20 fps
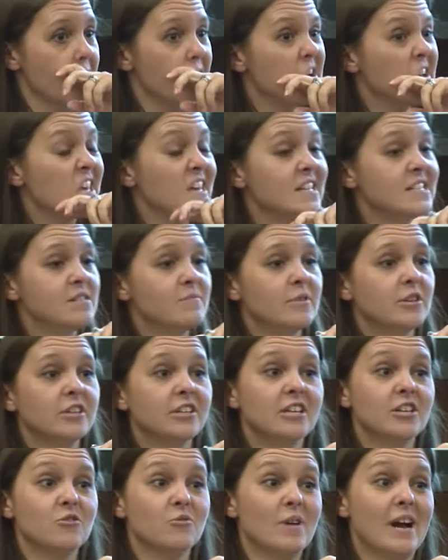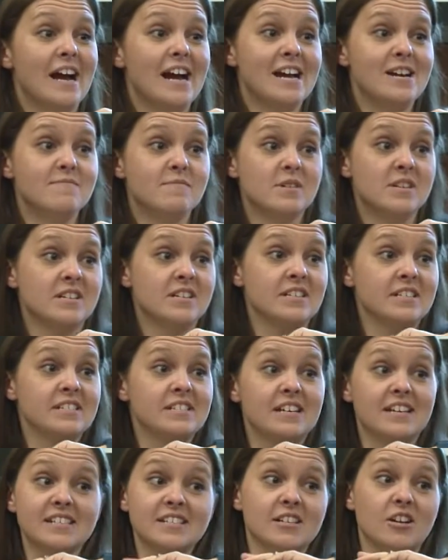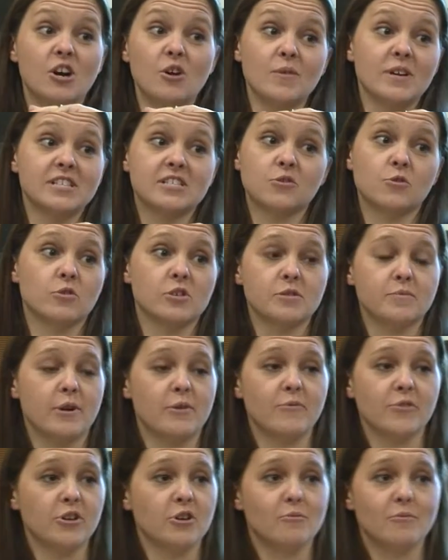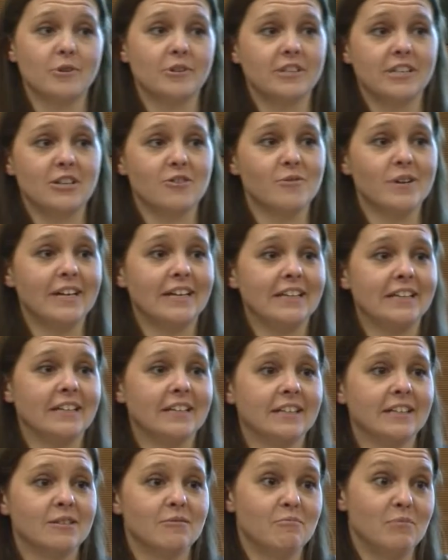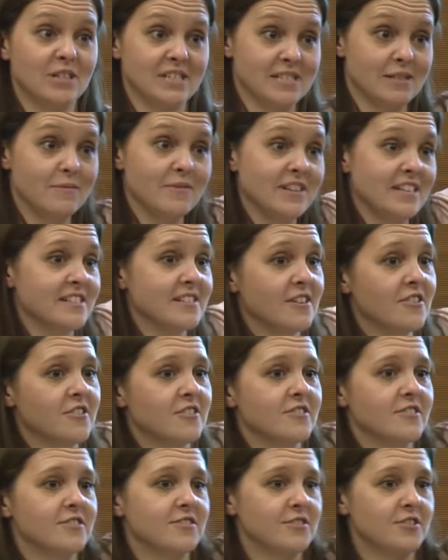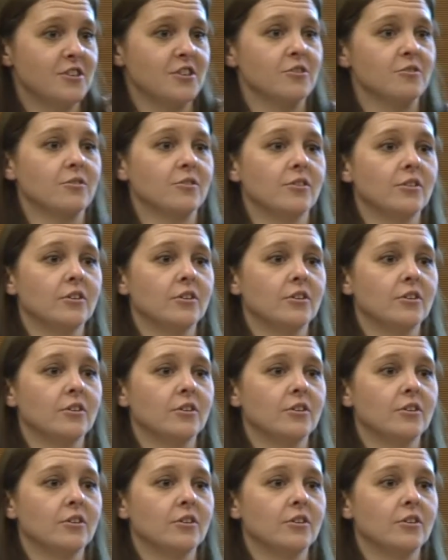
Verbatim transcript: A kid's ability to rhyme doesn't always correspond with their ability to read, but some of these others do.